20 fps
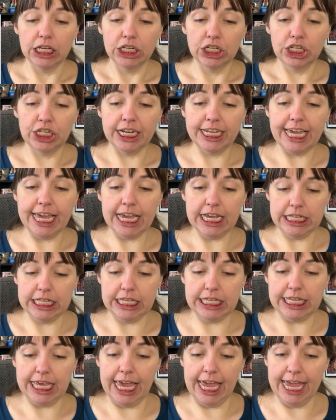She can't
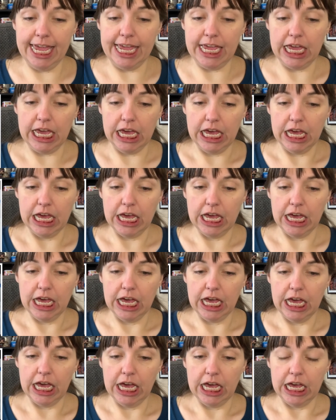see.
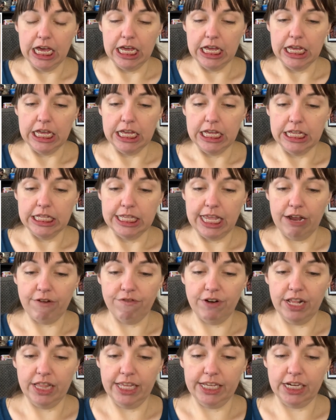They're
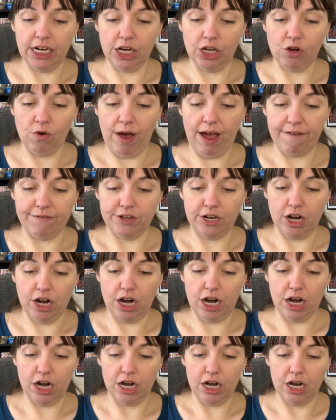really gonna go after her.